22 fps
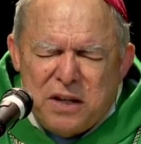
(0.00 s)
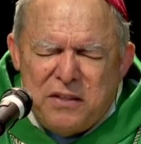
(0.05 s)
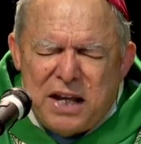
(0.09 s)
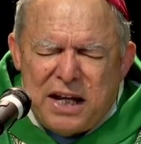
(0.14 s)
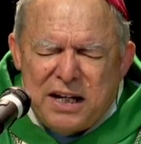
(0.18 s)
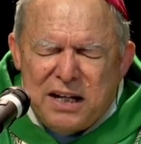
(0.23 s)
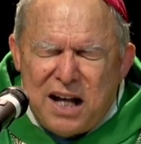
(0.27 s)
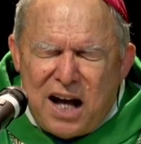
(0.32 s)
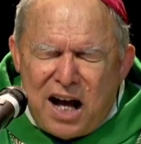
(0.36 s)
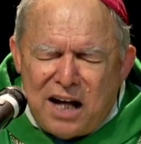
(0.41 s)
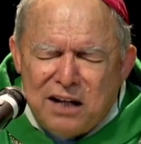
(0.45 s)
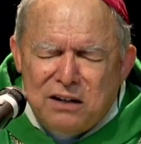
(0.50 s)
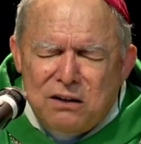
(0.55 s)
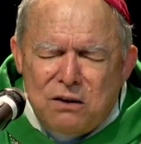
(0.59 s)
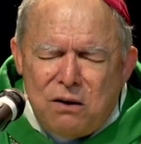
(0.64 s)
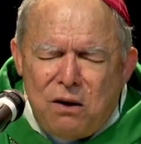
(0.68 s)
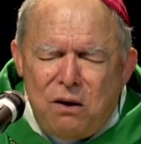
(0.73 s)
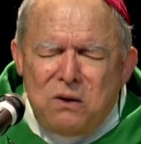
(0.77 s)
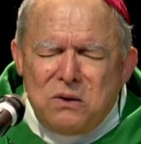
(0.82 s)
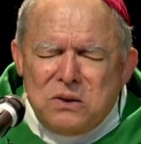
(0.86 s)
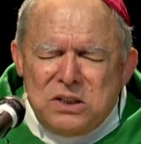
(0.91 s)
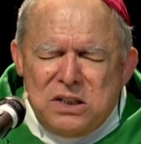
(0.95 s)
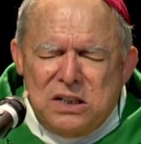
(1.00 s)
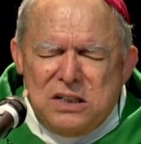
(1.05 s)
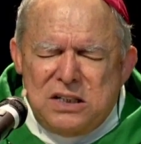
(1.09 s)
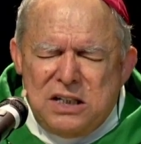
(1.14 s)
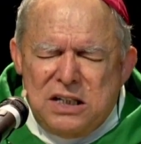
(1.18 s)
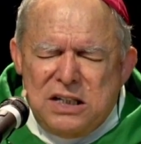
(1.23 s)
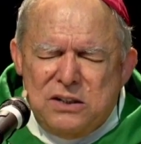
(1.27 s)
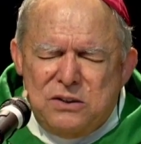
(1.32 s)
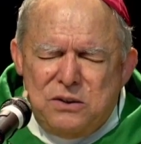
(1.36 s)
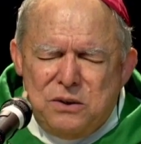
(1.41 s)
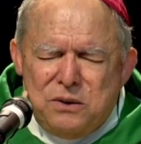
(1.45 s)
that God calls us
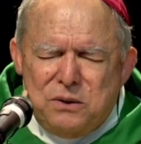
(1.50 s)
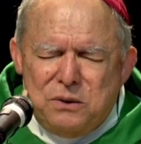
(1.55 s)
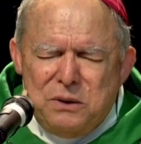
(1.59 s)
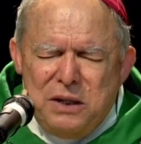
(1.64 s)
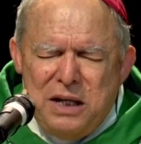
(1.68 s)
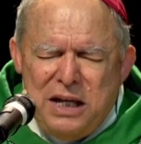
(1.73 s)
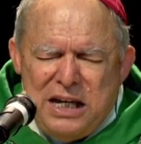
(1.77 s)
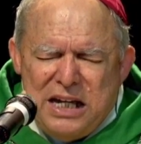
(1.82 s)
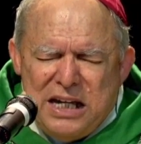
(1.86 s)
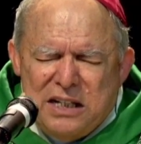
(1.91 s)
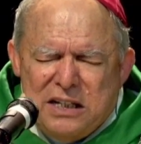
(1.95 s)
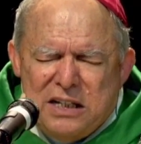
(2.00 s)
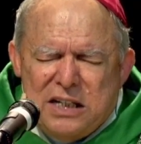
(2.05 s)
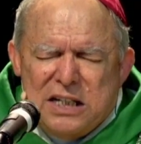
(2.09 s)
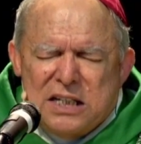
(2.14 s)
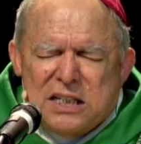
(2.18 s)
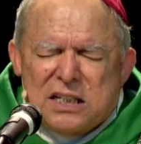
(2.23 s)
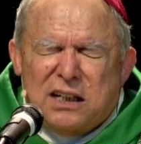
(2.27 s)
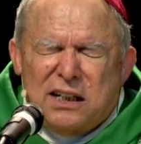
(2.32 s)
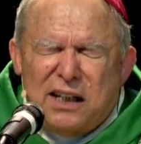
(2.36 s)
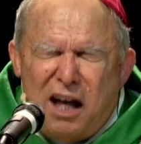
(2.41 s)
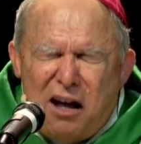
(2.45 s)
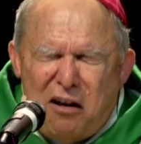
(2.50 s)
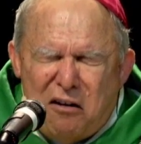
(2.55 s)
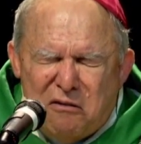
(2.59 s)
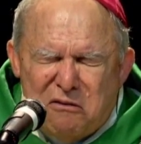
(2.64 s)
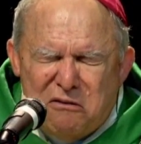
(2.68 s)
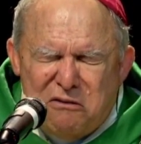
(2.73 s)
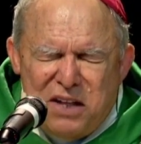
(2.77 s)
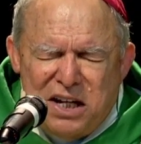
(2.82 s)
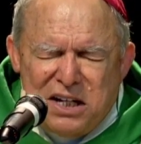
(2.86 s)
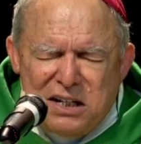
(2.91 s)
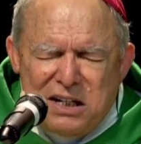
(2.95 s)
into, into this
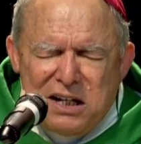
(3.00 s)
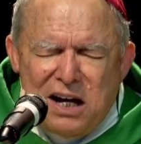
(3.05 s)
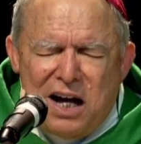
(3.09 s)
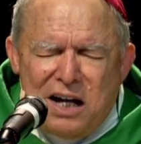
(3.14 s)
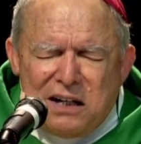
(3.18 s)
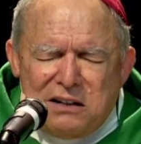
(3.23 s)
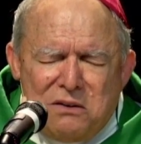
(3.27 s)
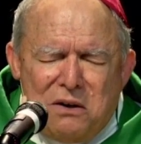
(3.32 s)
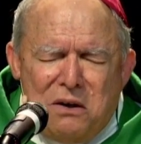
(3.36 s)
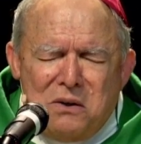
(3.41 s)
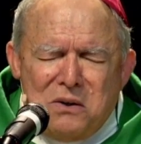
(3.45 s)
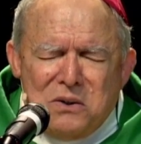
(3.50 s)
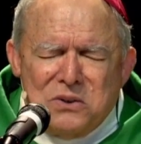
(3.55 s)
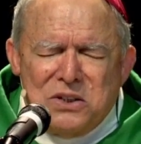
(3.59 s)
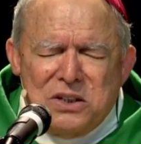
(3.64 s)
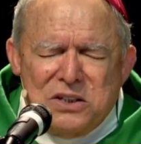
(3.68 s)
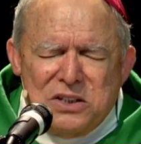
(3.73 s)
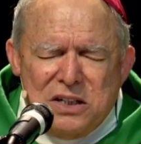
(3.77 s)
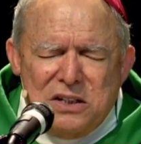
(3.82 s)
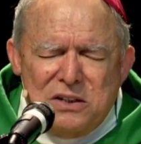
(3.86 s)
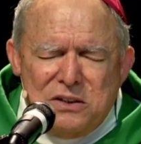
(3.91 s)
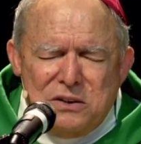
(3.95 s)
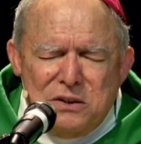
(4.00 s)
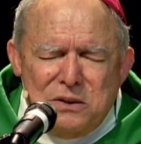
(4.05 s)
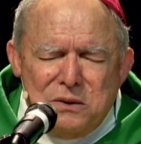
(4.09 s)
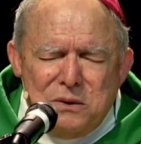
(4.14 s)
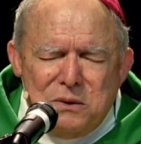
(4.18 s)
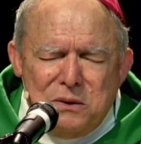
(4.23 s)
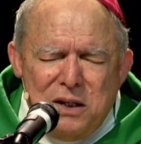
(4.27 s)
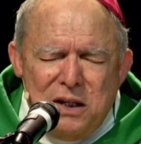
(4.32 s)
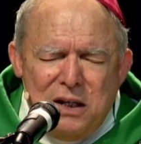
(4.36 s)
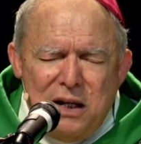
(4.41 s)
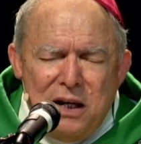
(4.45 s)
love that God calls us into,
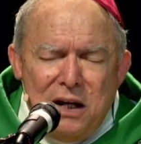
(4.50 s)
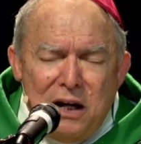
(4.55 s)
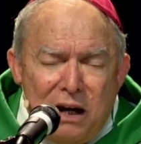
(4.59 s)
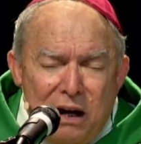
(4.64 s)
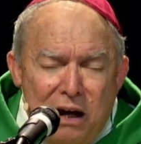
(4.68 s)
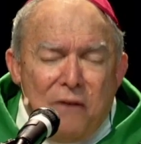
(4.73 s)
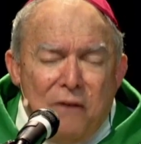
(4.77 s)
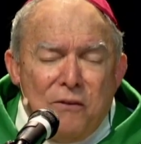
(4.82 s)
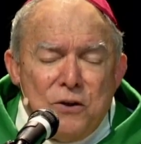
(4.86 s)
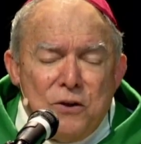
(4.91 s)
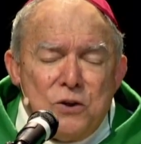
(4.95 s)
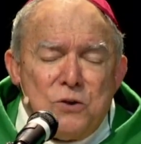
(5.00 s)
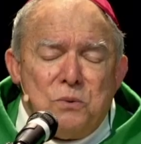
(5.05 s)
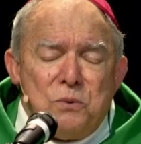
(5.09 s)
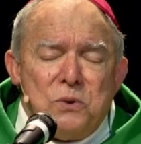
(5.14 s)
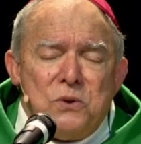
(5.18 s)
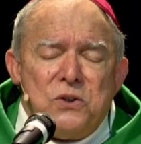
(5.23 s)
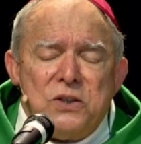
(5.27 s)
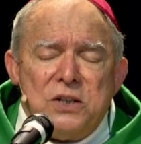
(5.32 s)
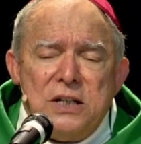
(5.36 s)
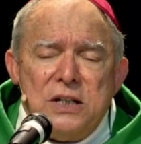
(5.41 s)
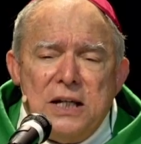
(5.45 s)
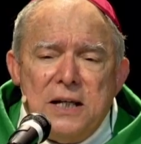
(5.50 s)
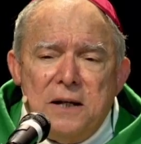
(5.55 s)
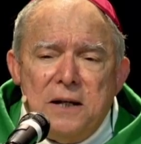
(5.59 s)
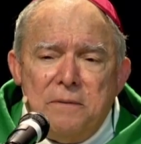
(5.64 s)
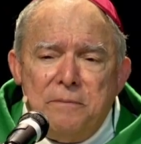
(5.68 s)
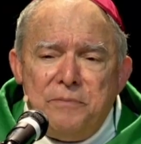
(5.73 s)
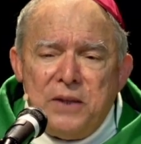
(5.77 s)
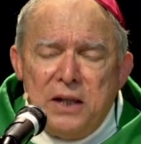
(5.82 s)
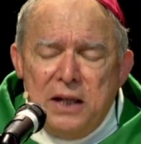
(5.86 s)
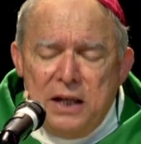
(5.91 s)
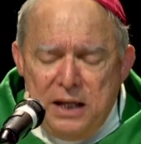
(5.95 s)
others will see.
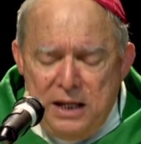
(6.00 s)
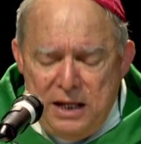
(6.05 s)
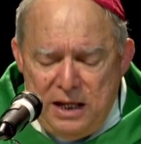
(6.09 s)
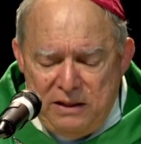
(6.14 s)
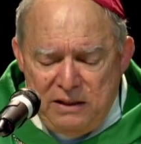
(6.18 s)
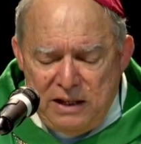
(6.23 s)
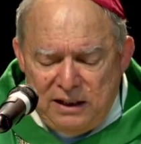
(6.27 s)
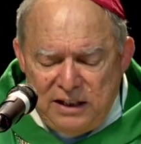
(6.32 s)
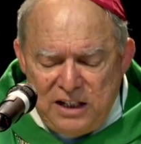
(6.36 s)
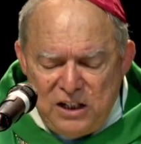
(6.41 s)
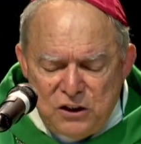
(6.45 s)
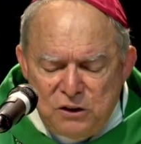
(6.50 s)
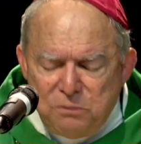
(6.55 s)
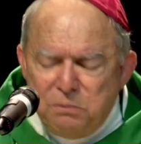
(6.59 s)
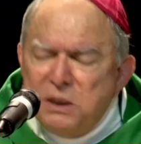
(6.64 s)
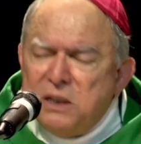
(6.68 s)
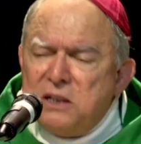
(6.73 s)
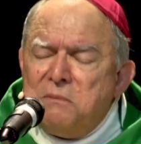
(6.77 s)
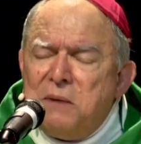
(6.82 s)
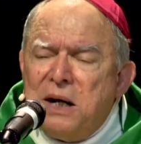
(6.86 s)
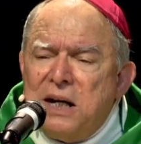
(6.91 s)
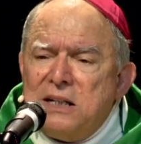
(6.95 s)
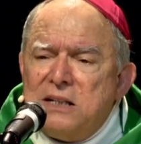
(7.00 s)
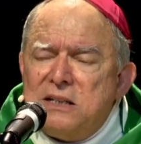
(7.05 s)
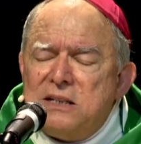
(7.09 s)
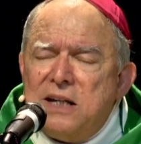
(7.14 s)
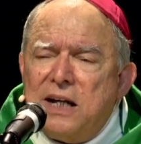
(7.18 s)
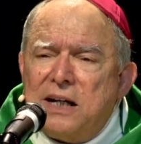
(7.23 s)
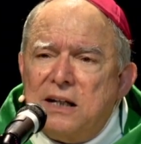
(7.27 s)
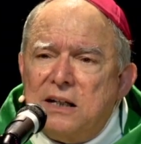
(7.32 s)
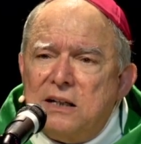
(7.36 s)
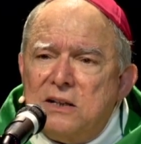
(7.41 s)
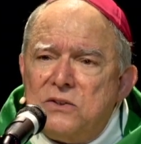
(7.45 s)
And that leads me to my
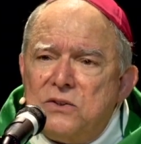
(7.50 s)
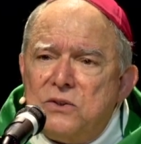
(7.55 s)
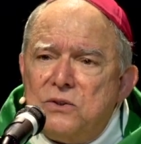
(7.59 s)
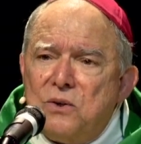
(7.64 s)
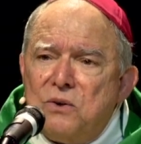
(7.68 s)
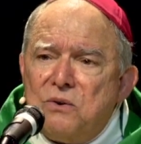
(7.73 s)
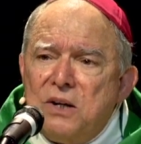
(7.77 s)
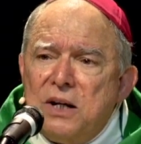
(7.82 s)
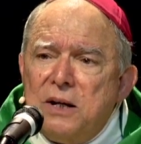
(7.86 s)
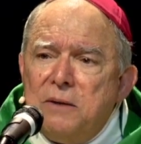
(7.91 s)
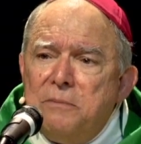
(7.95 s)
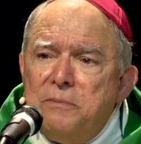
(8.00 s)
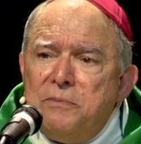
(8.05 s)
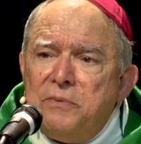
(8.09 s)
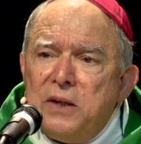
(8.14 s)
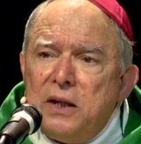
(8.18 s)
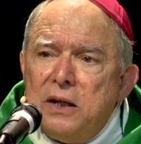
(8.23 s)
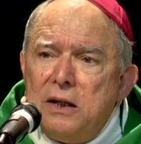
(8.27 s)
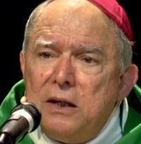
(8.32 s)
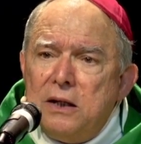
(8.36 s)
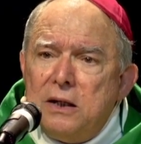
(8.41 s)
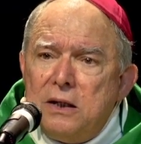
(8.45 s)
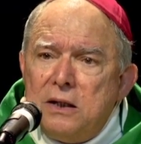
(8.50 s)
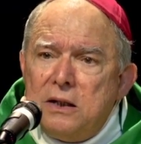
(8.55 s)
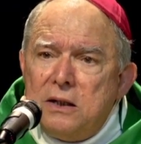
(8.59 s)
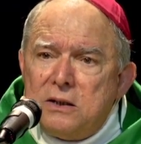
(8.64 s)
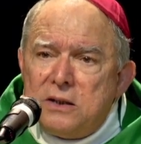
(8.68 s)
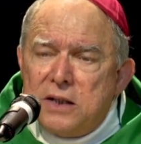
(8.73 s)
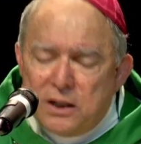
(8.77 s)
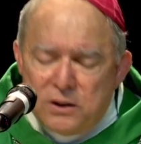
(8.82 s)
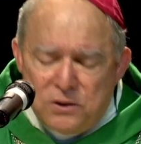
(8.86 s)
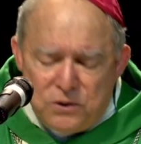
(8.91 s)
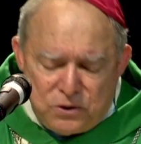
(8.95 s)
second story.
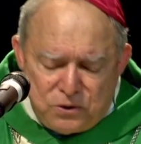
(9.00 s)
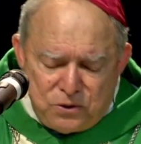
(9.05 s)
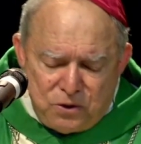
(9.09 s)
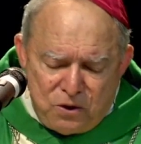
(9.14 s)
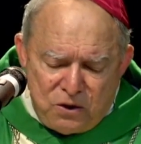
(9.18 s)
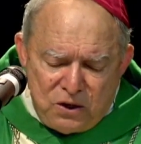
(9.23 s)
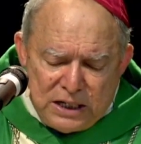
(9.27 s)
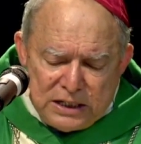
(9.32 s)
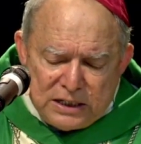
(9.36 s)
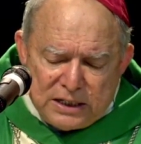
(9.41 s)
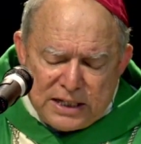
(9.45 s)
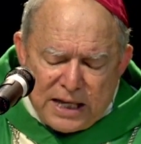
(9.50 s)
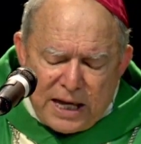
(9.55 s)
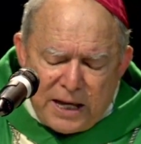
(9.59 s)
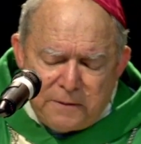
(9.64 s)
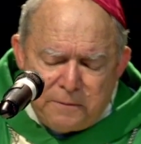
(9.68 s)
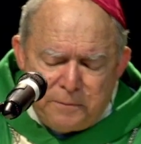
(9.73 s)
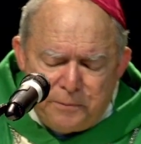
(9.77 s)
Second story is that